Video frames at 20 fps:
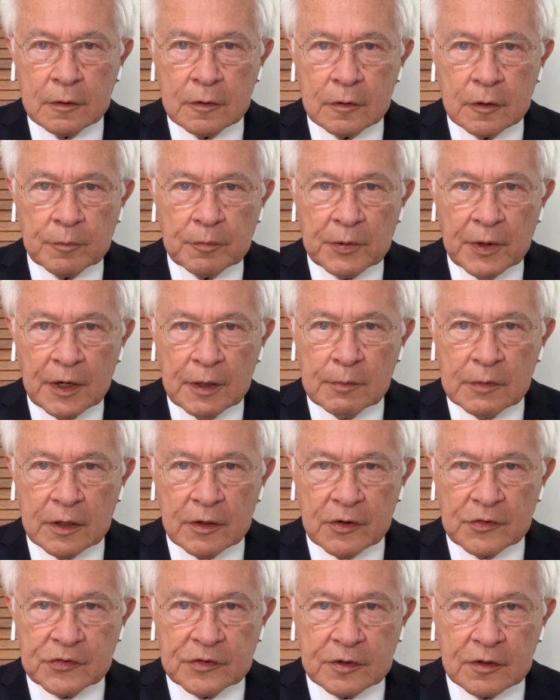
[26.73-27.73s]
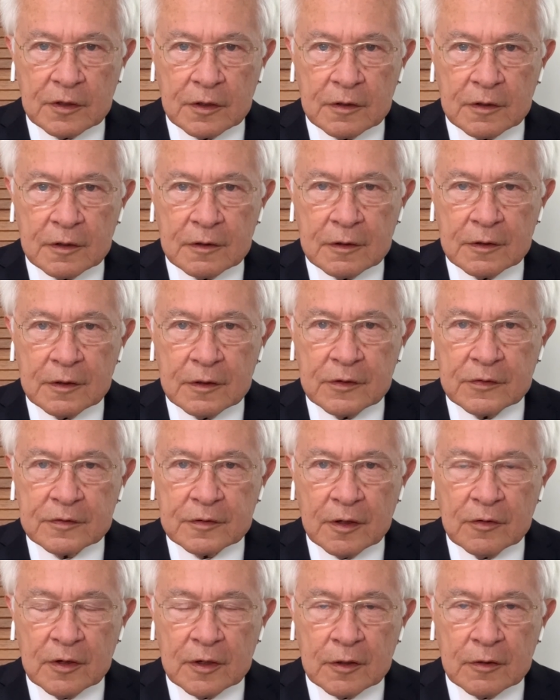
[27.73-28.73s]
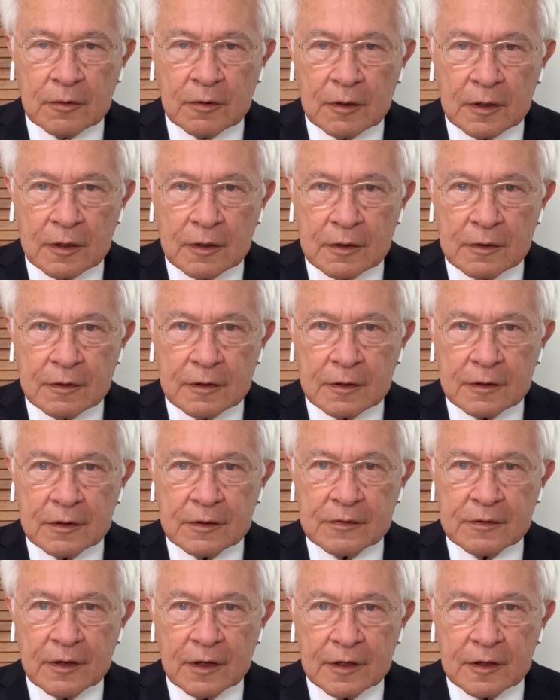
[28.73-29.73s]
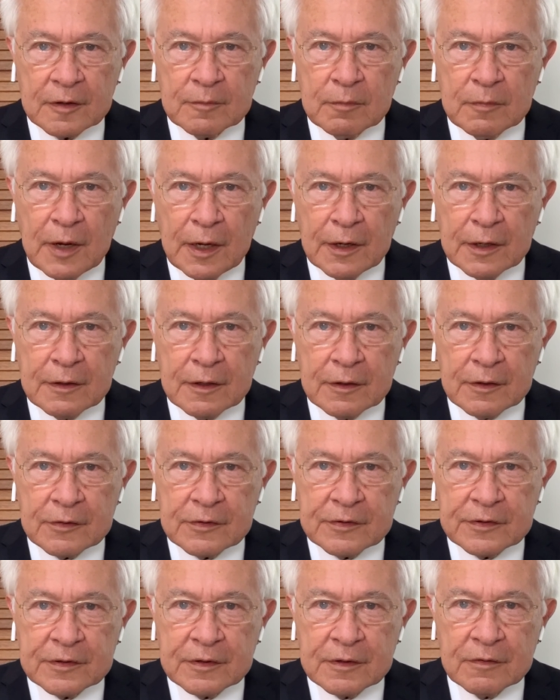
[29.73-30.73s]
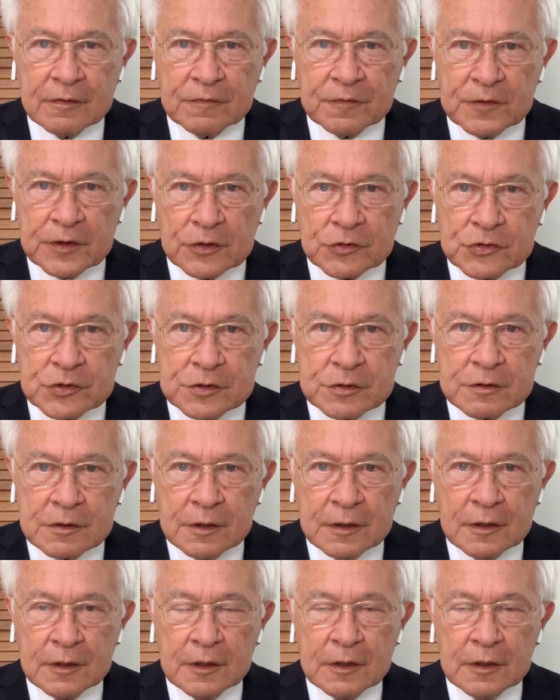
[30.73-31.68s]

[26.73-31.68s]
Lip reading: The Prime Minister is going round, he's like a mindless fish.